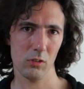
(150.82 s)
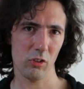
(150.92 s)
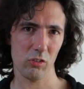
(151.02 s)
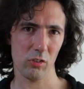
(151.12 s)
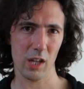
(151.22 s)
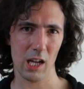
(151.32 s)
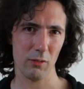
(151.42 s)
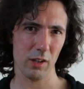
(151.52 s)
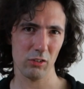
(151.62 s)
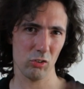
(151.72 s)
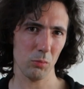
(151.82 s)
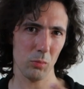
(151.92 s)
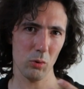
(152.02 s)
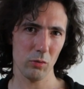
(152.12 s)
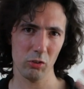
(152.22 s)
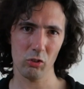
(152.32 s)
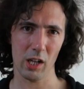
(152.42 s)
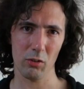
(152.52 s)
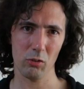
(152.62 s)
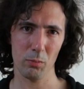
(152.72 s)
doesn't have as smooth a
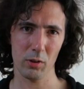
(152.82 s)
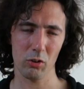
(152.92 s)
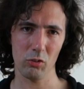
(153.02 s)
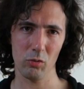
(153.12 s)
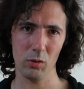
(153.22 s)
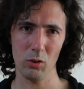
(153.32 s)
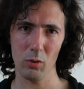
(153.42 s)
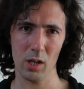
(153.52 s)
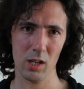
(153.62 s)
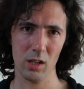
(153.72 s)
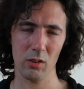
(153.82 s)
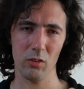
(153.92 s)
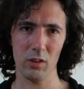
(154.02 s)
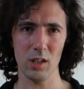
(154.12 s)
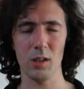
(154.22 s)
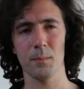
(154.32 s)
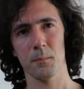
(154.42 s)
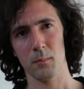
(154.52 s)
sound, because you hear this